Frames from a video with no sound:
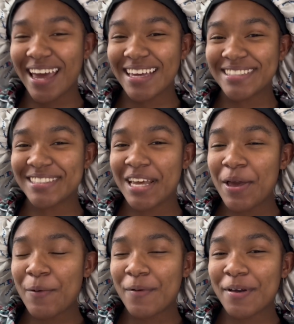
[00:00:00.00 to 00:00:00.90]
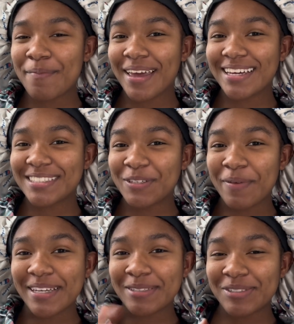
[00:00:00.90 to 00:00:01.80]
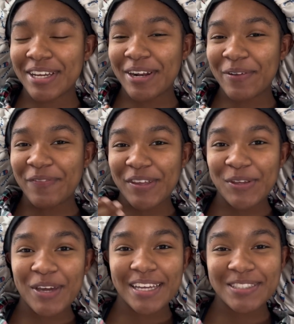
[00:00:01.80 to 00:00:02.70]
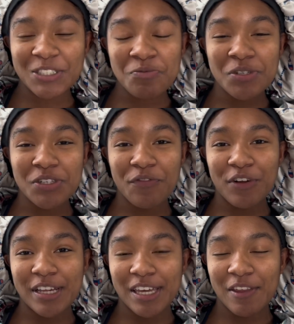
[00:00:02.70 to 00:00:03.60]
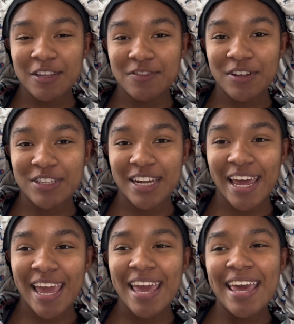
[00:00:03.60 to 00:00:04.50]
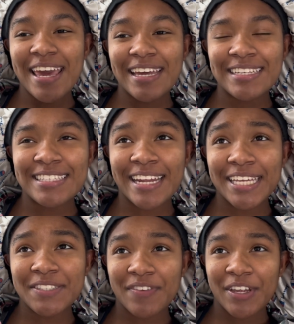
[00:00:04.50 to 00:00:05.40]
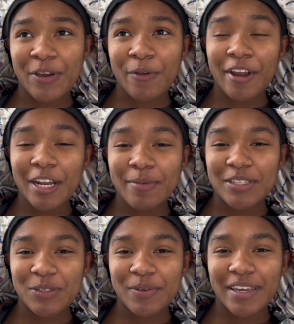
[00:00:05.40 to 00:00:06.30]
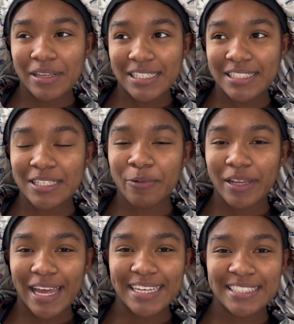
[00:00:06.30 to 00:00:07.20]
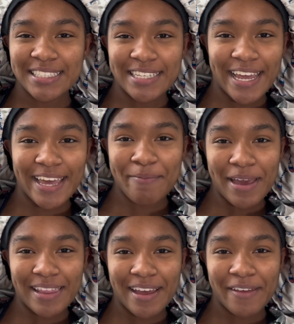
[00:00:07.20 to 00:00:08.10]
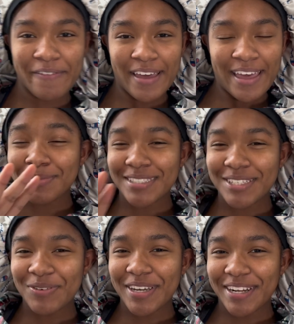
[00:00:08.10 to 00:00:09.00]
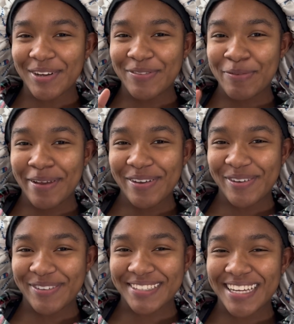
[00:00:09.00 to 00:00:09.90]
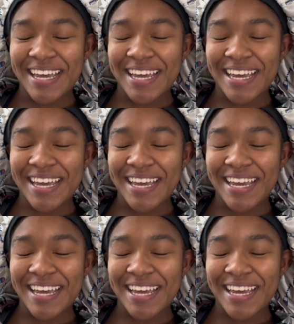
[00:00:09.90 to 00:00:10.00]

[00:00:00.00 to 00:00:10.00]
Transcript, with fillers: guys, welcome back to my YouTube channel. Thank you guys so much for clicking on this video today. And in today's video, we're going to be doing a holistic relaxing day in my life. I'm still getting over my cold,